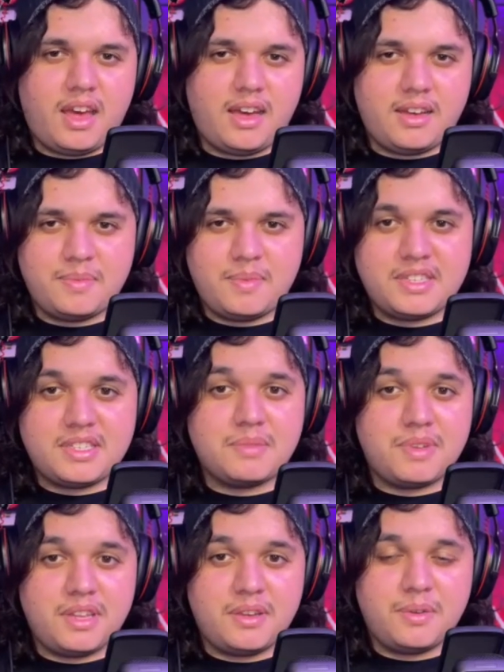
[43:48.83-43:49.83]
um, as
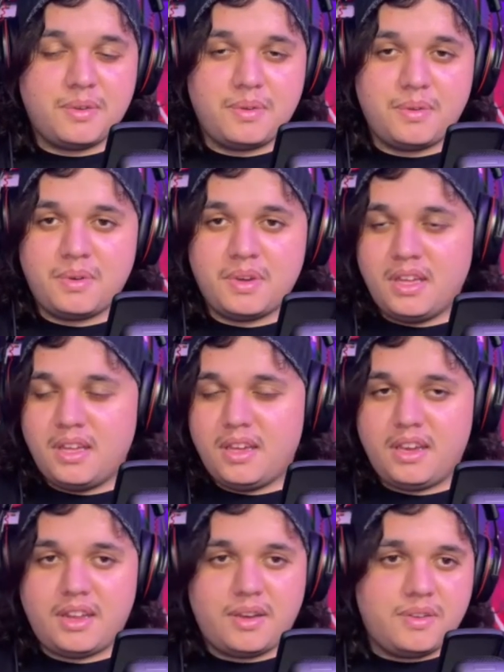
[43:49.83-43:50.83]
somebody who you know